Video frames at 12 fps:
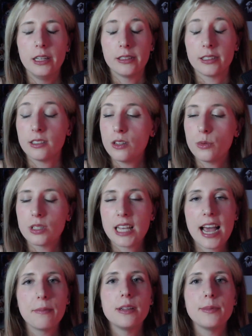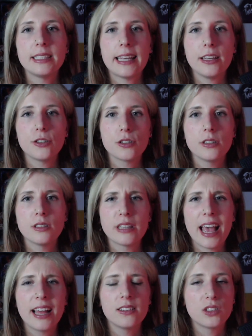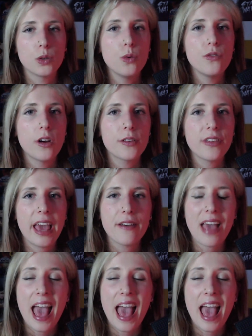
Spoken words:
There is no time limitations, and so far we have